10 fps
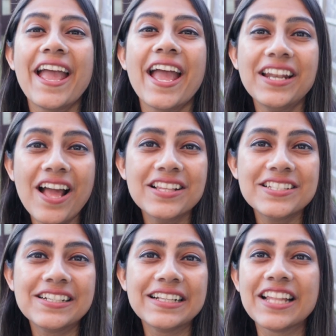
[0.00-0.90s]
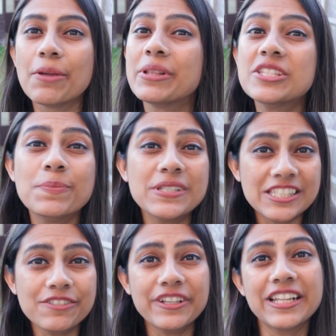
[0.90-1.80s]
and answering them, and
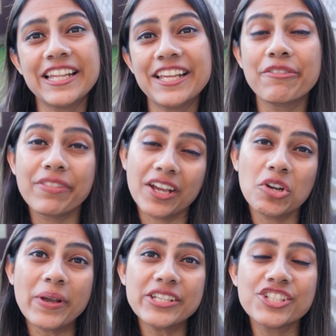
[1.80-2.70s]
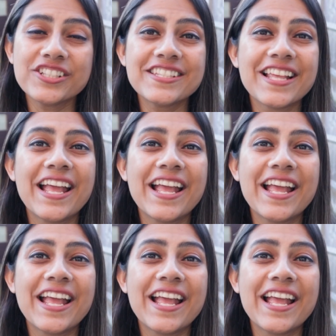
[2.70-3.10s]
specifically if they're questions